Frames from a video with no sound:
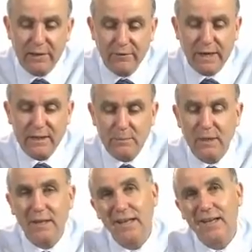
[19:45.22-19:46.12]

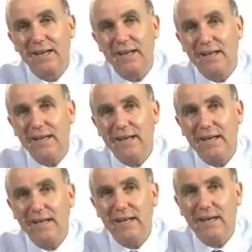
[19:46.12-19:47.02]
investment
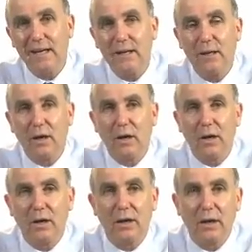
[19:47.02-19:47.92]
in
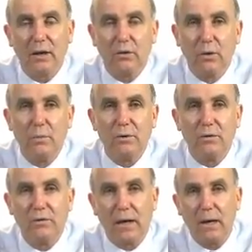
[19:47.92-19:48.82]
a group
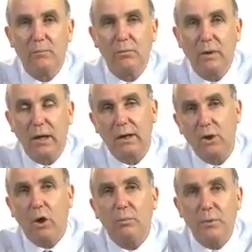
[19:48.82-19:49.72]
of
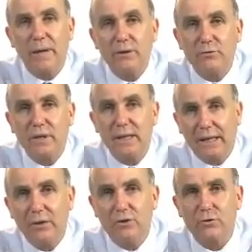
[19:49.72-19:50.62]
complementary
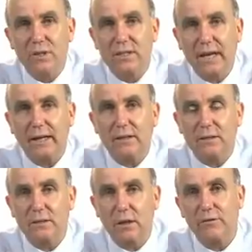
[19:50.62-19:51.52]
industry
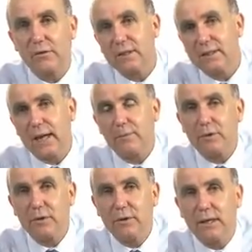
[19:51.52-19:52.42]
sectors. So, for
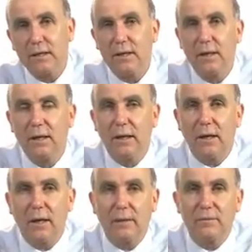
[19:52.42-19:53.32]
example, you needed
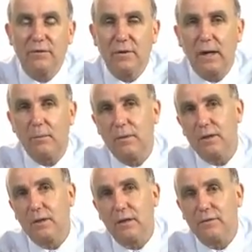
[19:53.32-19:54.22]

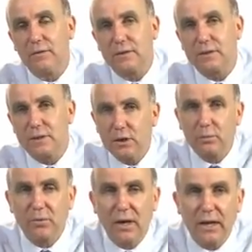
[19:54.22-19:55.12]
development of the
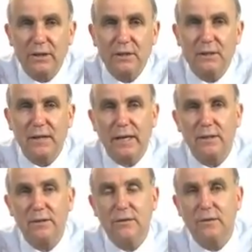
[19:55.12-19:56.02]
steel production
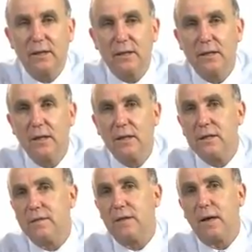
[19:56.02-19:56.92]
sector, you needed
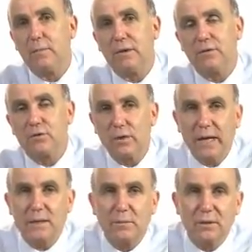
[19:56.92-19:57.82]
development of the
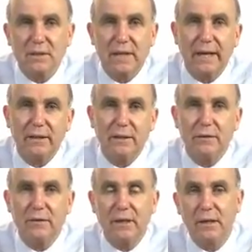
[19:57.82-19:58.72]
transport sector,
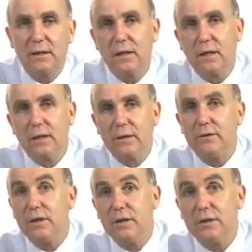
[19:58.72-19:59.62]
you
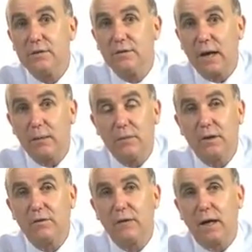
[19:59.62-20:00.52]
needed
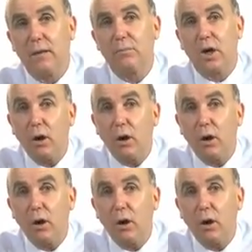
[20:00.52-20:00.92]
development of